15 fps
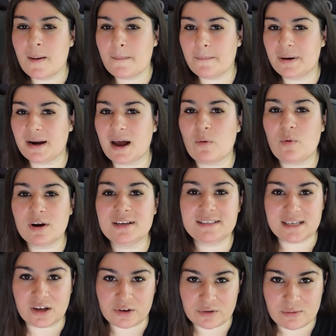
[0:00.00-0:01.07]
but I want to
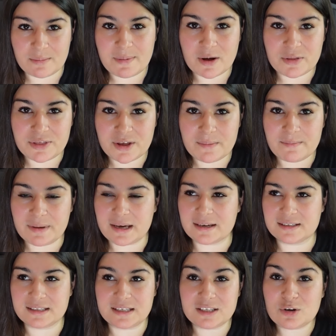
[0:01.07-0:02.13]
tell you about them
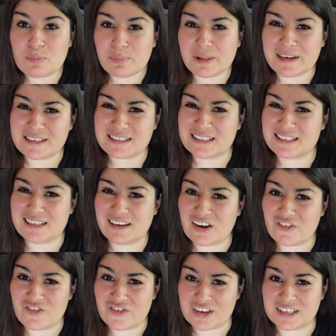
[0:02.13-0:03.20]
because these are places that
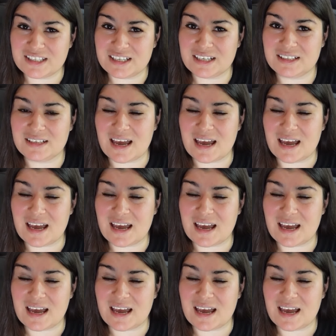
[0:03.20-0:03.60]
I visit